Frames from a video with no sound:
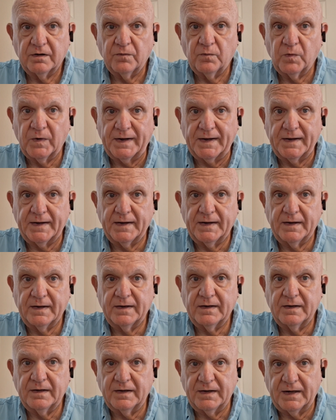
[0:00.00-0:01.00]
we
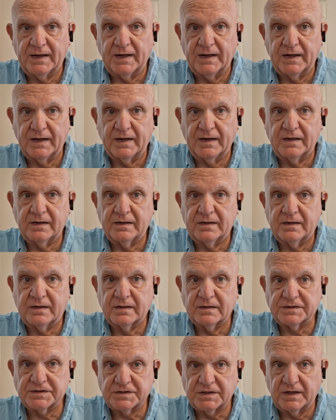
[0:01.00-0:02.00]
need
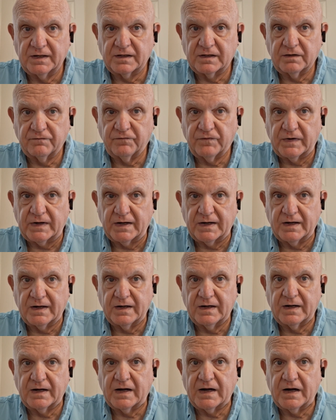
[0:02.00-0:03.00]
to sanctify
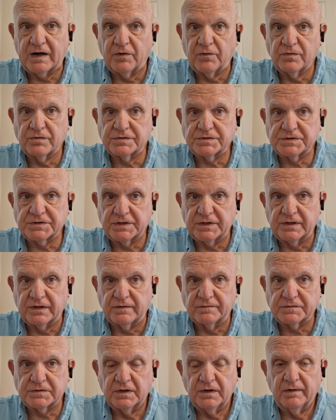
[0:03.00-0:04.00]

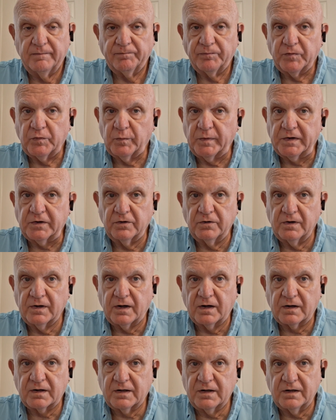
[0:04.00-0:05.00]
ourselves. We do
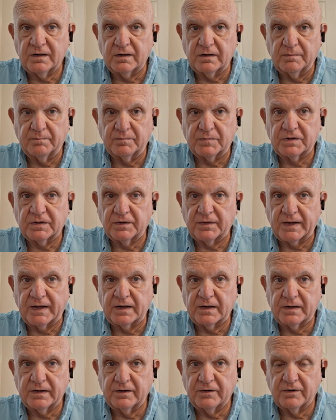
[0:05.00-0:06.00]
not come to
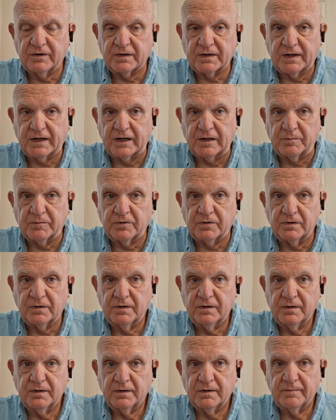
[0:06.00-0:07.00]
that dinner table
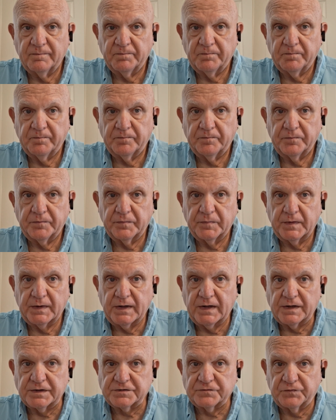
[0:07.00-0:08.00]

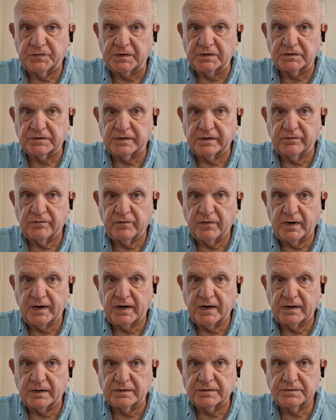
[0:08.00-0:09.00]
as filthy
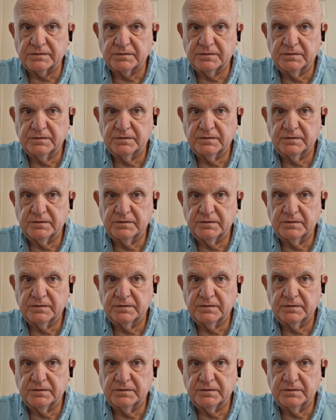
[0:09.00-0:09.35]
rags.